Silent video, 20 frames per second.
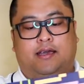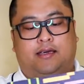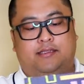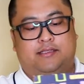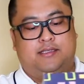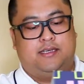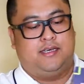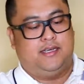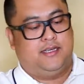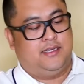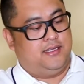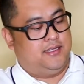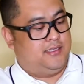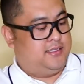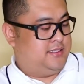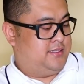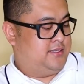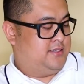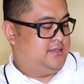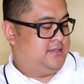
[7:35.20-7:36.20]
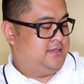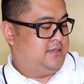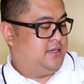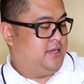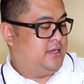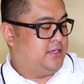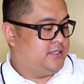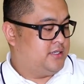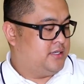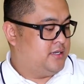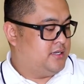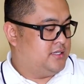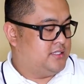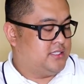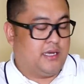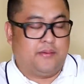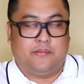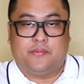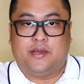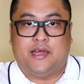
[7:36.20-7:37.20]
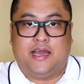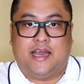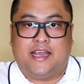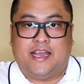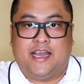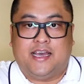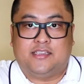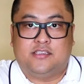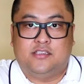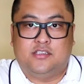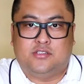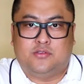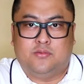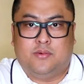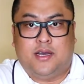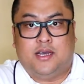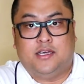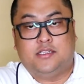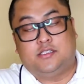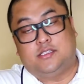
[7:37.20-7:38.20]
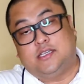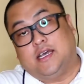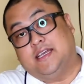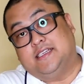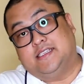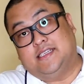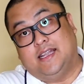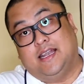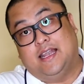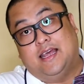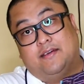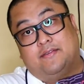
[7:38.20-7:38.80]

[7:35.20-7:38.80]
And then, syempre, I got this one, size